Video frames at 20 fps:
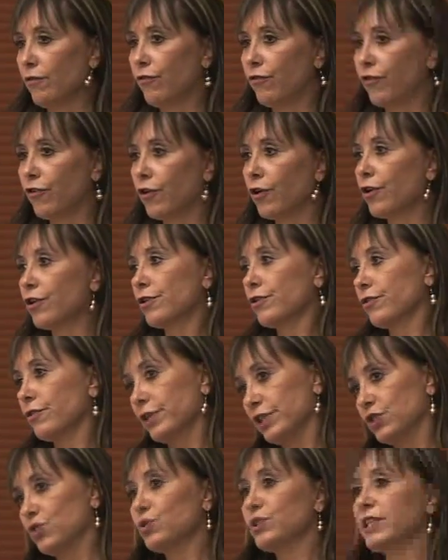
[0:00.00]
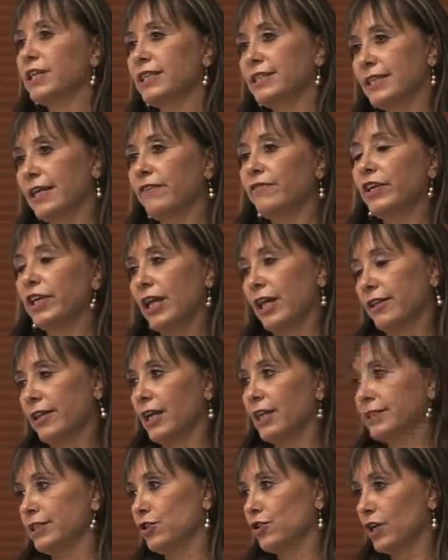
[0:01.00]
for reducing HIV in other
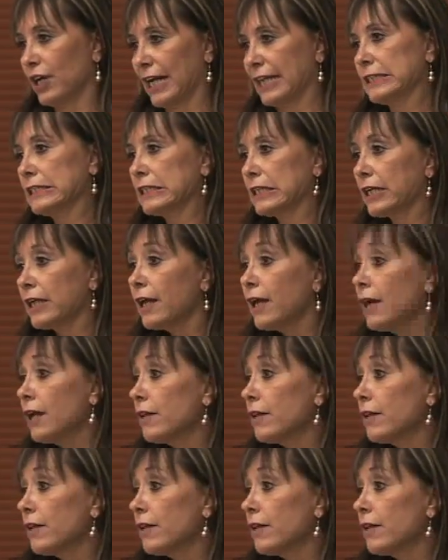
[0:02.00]
Latino countries.